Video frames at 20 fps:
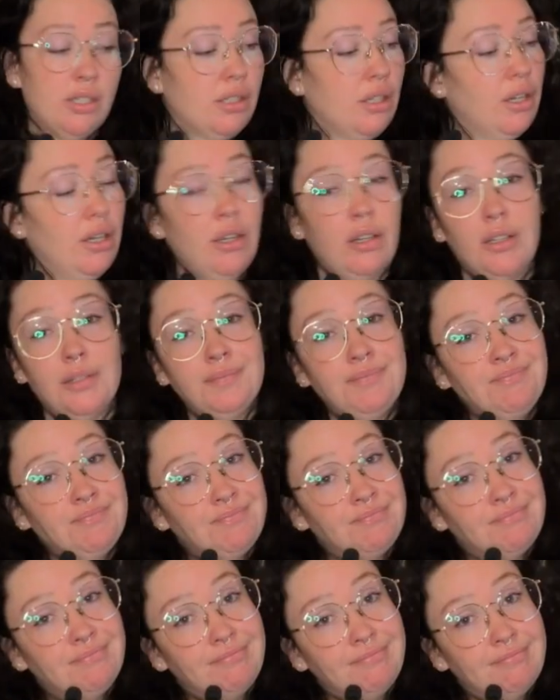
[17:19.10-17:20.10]
so,
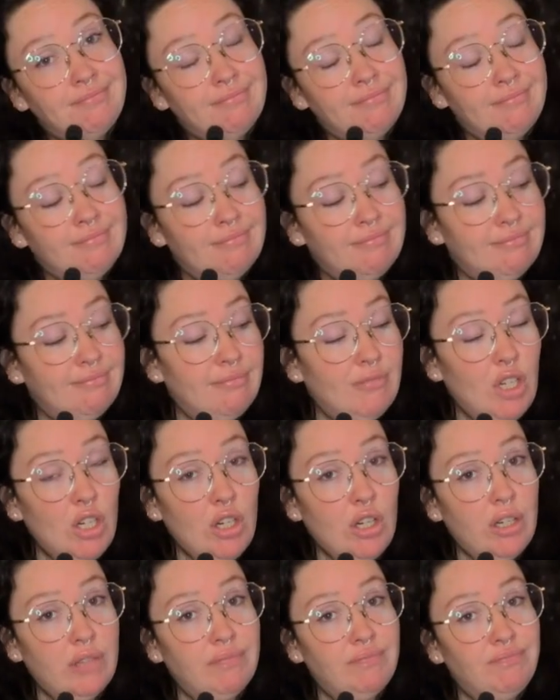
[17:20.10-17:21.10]

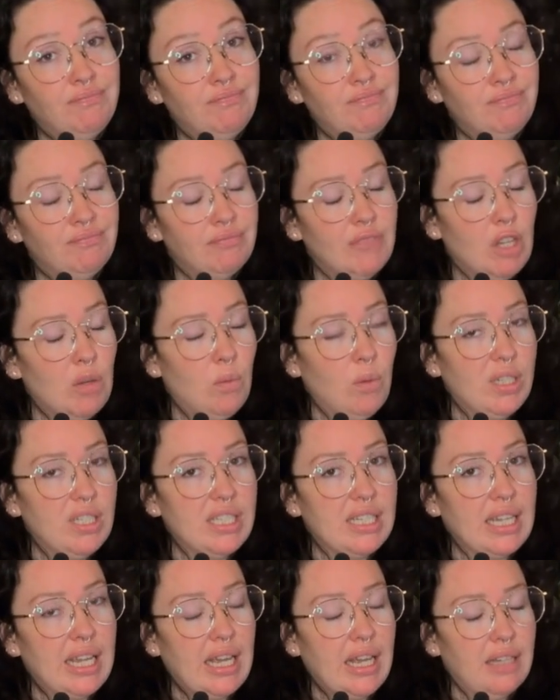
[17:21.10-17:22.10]
you know,
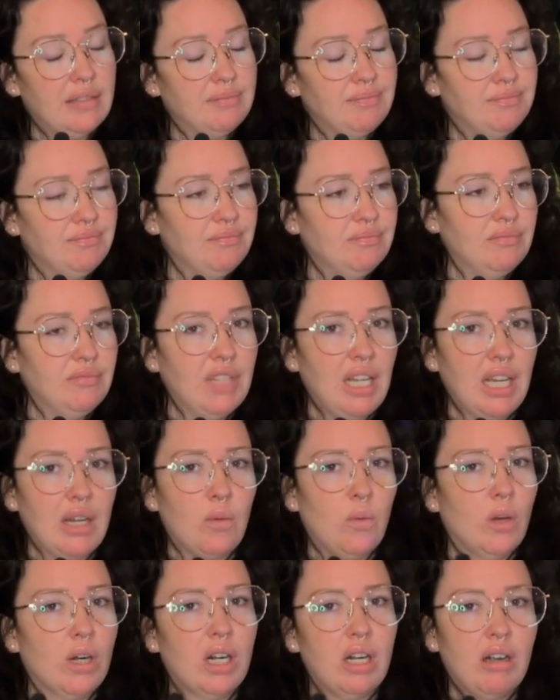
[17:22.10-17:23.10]
once again,
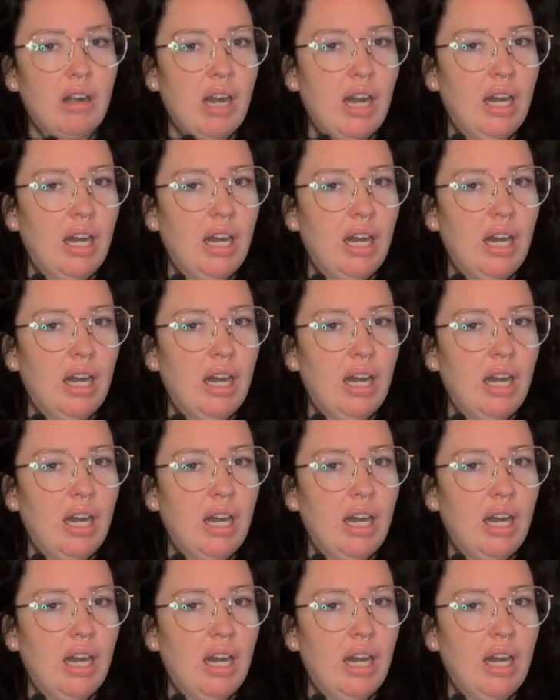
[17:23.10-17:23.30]
like what